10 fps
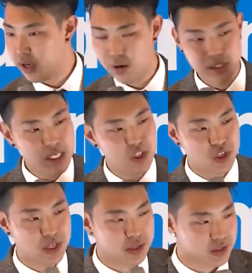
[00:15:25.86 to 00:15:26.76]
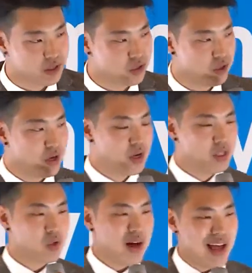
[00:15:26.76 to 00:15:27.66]
and I was teaching English.
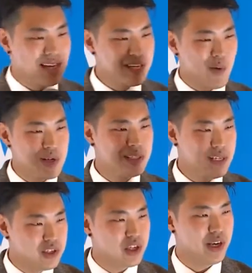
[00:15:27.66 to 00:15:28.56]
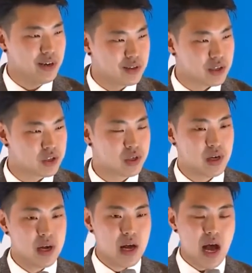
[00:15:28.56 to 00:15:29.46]
So as I was teaching English,
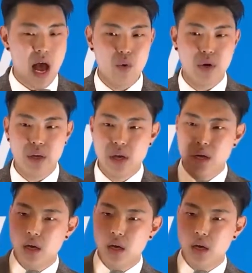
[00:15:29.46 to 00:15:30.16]
I would